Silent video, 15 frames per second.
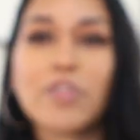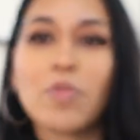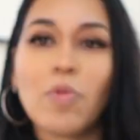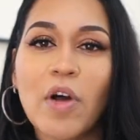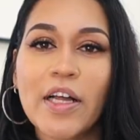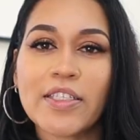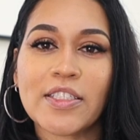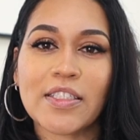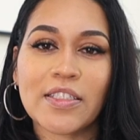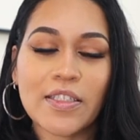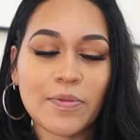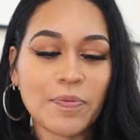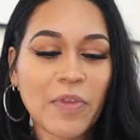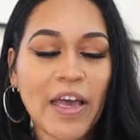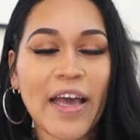you watch
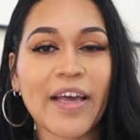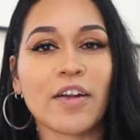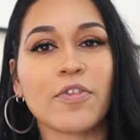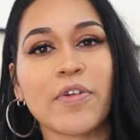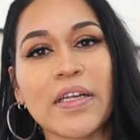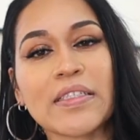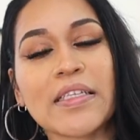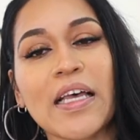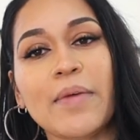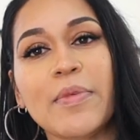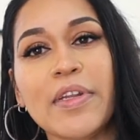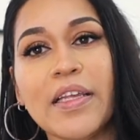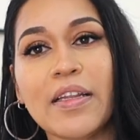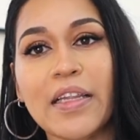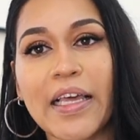it. I had a great time
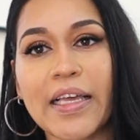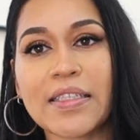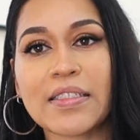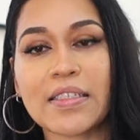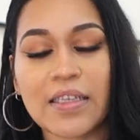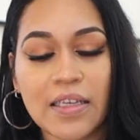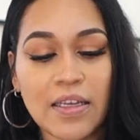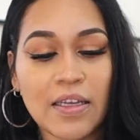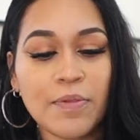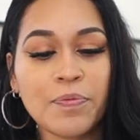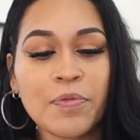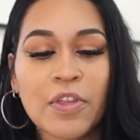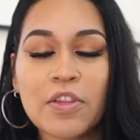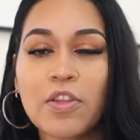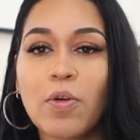in Atlanta.
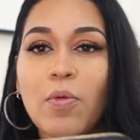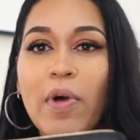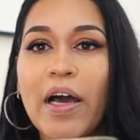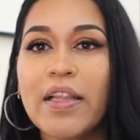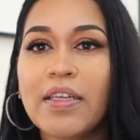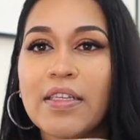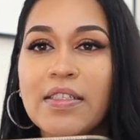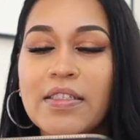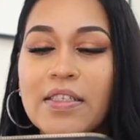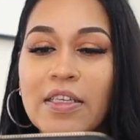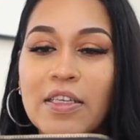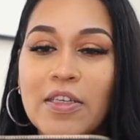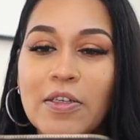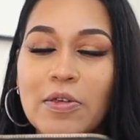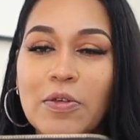The wallet is
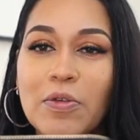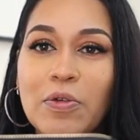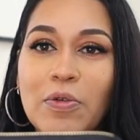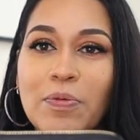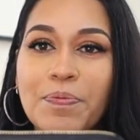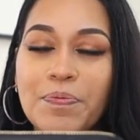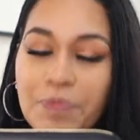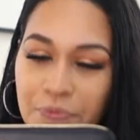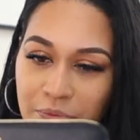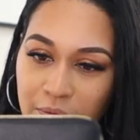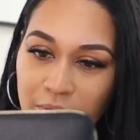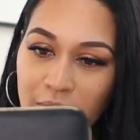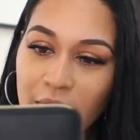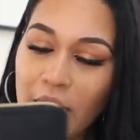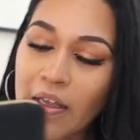cute.
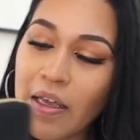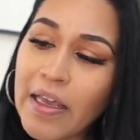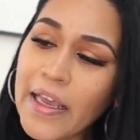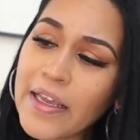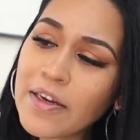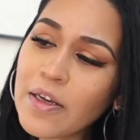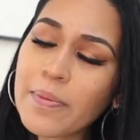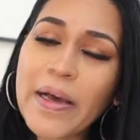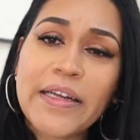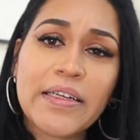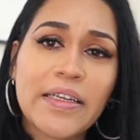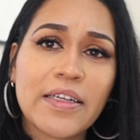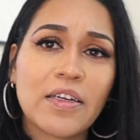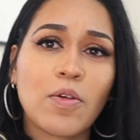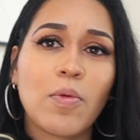And um, I
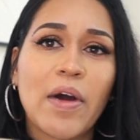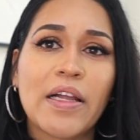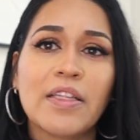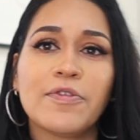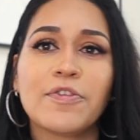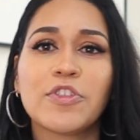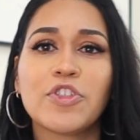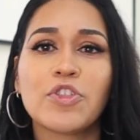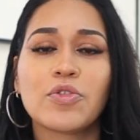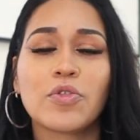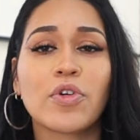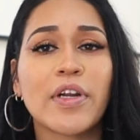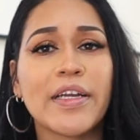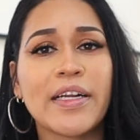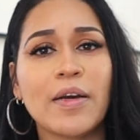needed a wallet for
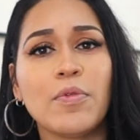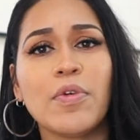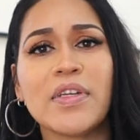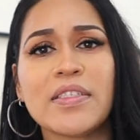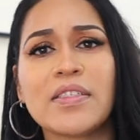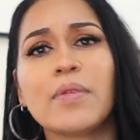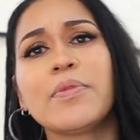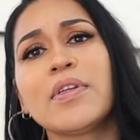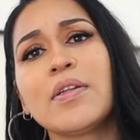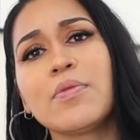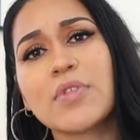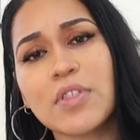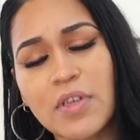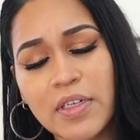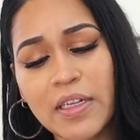sure, and I wanted something that
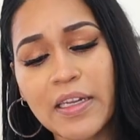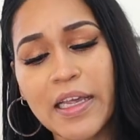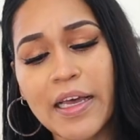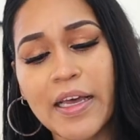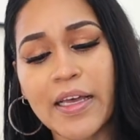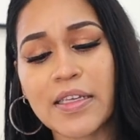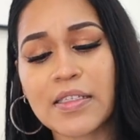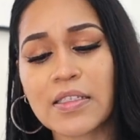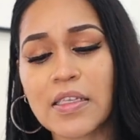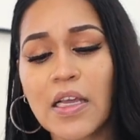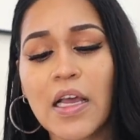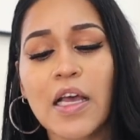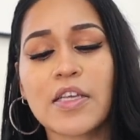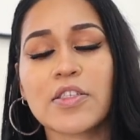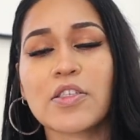was going to last.
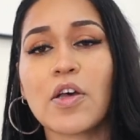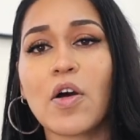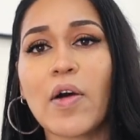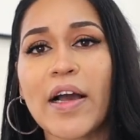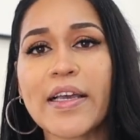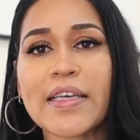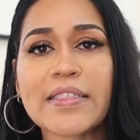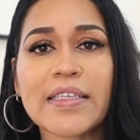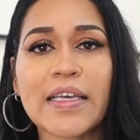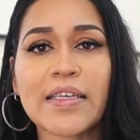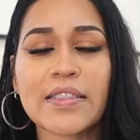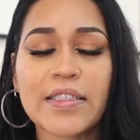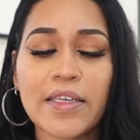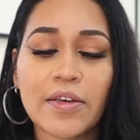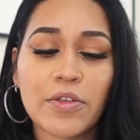So I guess I
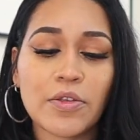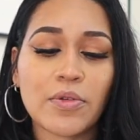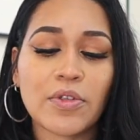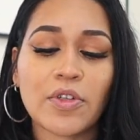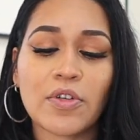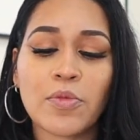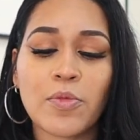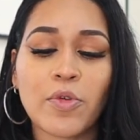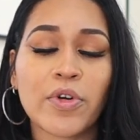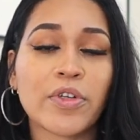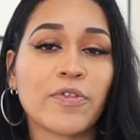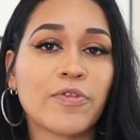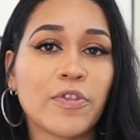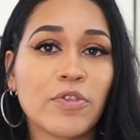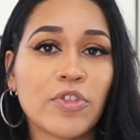could tell you a little more in the
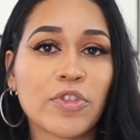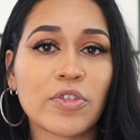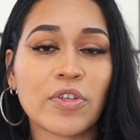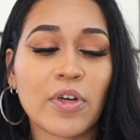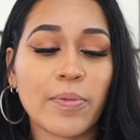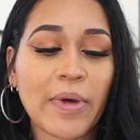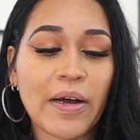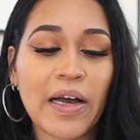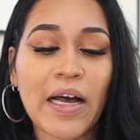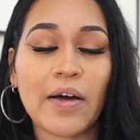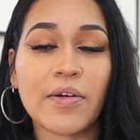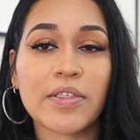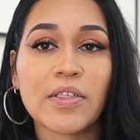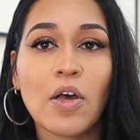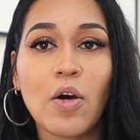future about
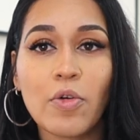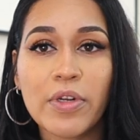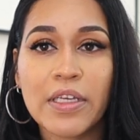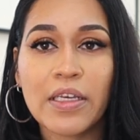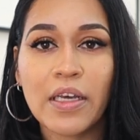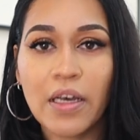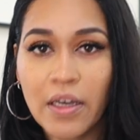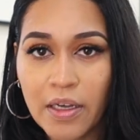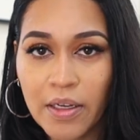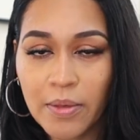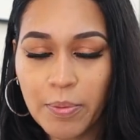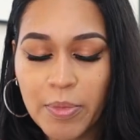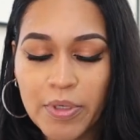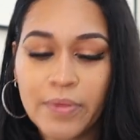how it's holding up,